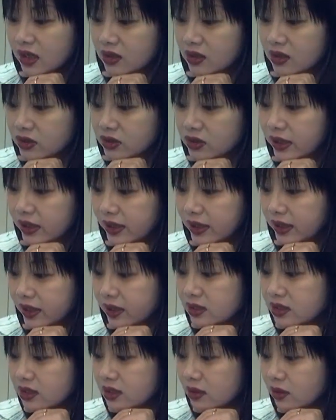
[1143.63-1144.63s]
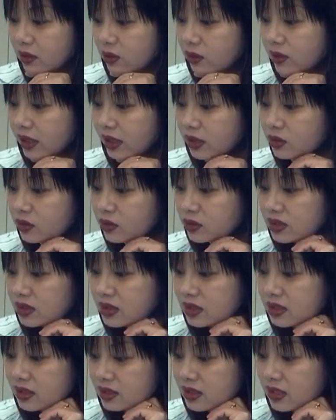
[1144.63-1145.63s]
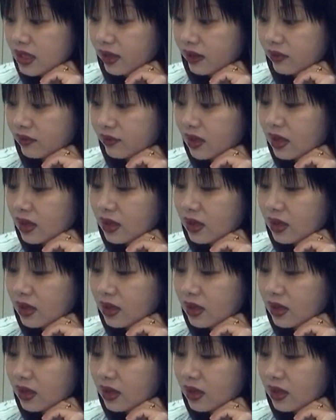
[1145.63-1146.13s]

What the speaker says: Okay, so they use the same